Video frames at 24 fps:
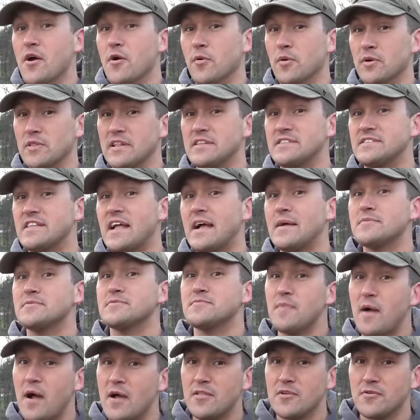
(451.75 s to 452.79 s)
Will it stop
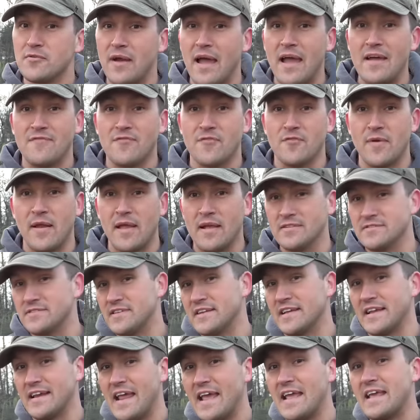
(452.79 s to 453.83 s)
smaller rifle rounds
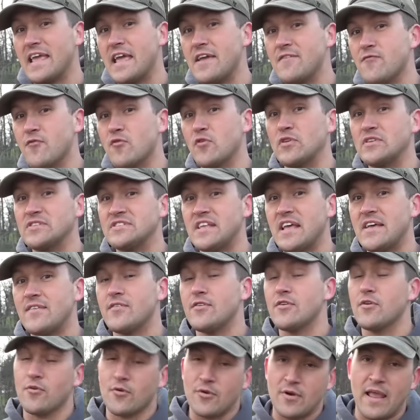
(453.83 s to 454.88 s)
like an
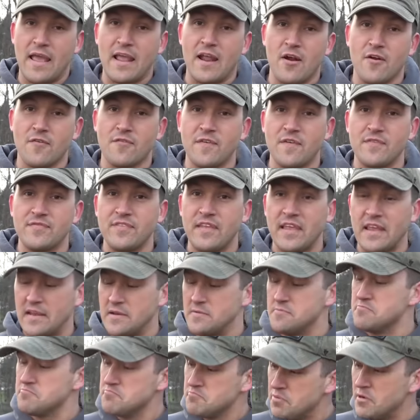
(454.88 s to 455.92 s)
AK-47 or an
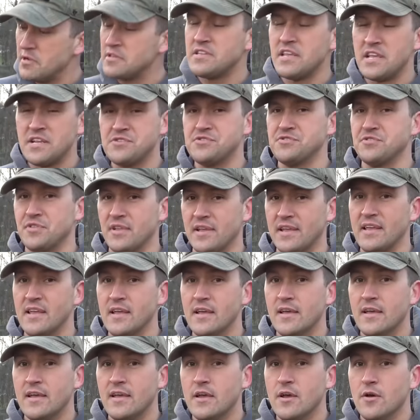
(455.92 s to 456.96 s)
AR-15? Potentially.
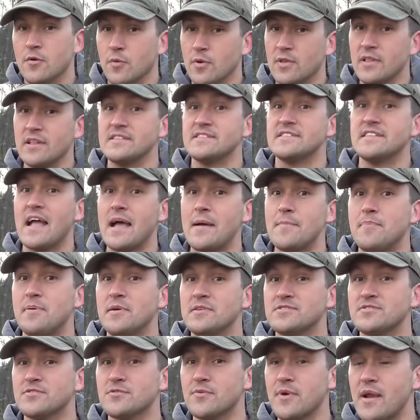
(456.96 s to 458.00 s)
Will it stop
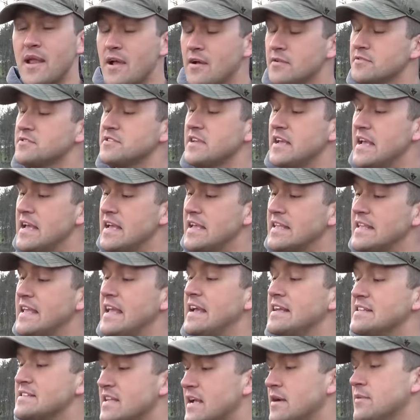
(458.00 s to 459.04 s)
pistol rounds?
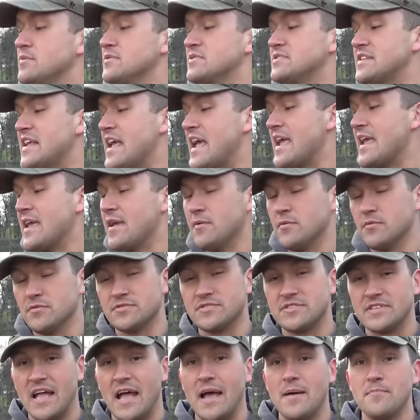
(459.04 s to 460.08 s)
Yes, I would say it will
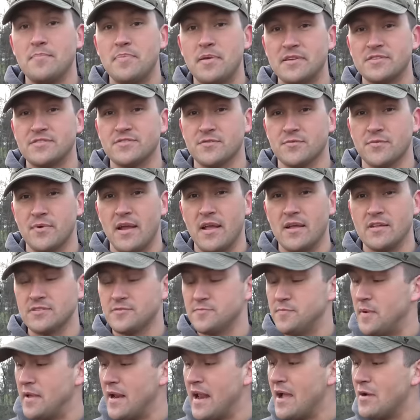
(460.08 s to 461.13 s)
stop pistol rounds,
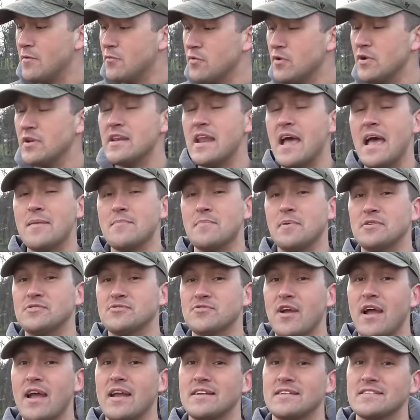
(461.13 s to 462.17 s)
but I would not be
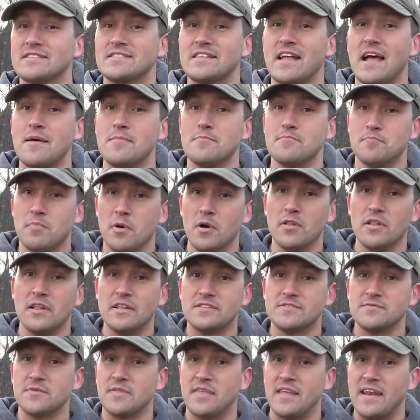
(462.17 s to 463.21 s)
trying to stop
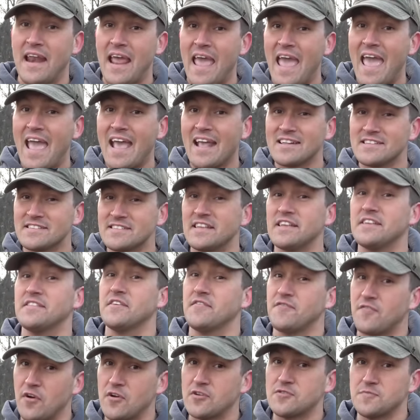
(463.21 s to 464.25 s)
bullets with an axe in
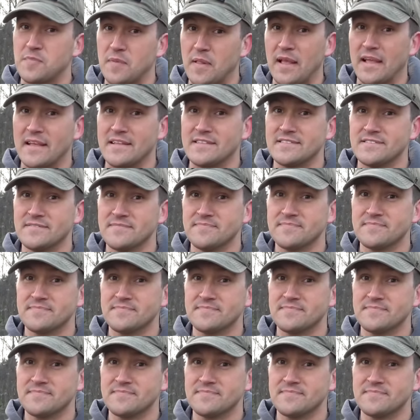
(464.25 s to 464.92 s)
the first place.